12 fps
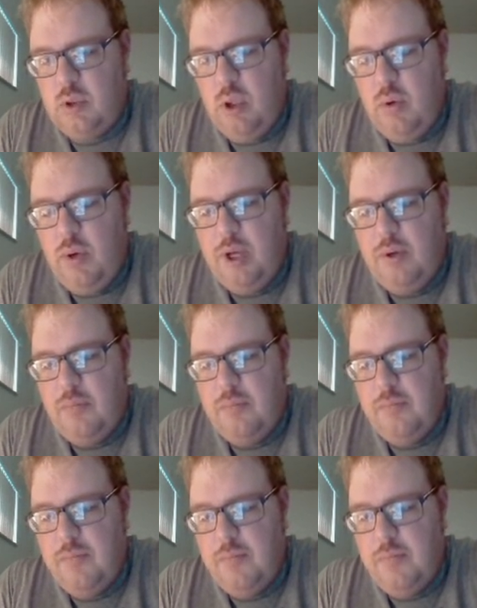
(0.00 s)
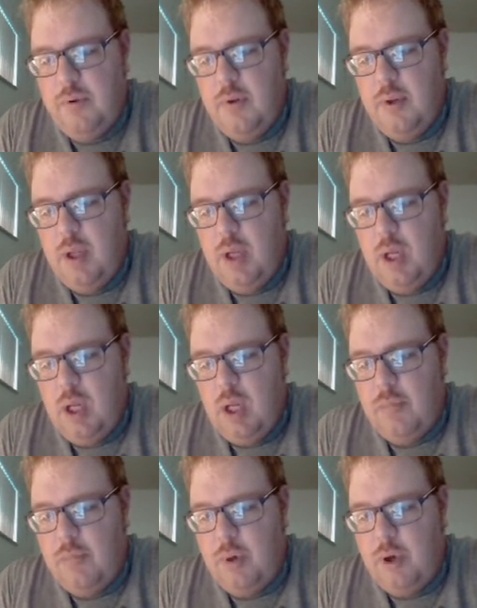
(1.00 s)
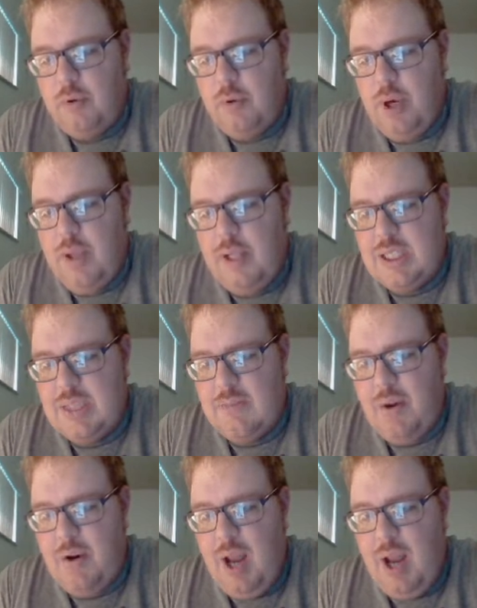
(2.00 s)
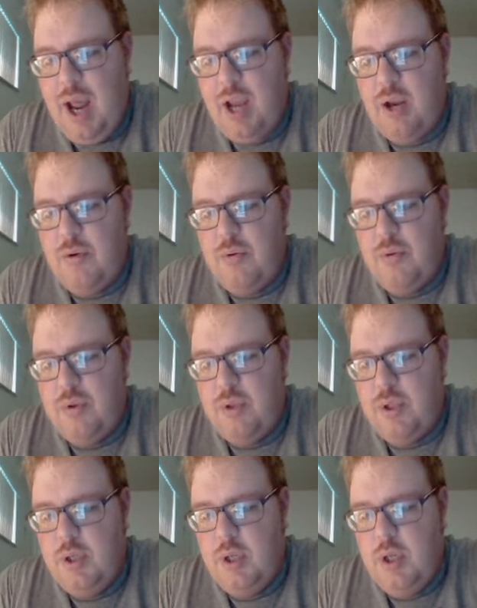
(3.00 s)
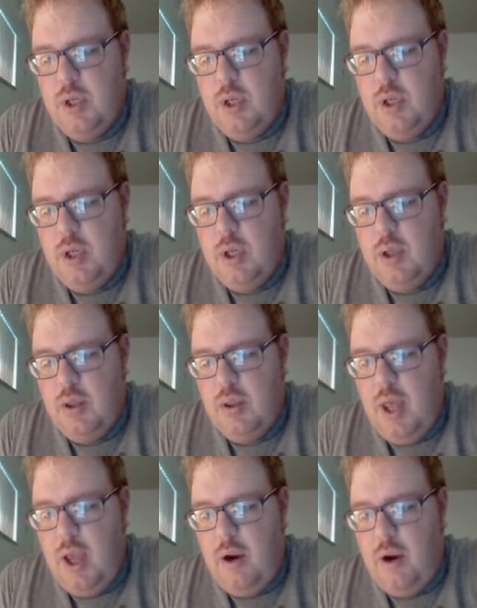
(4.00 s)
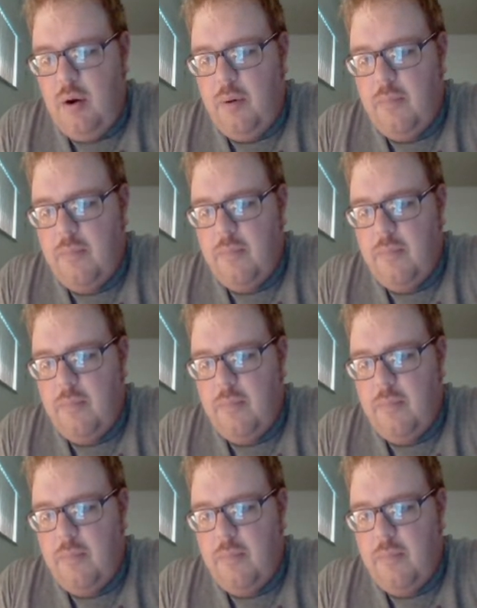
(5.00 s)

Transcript: Well, Baldroy and then some other guy who's there.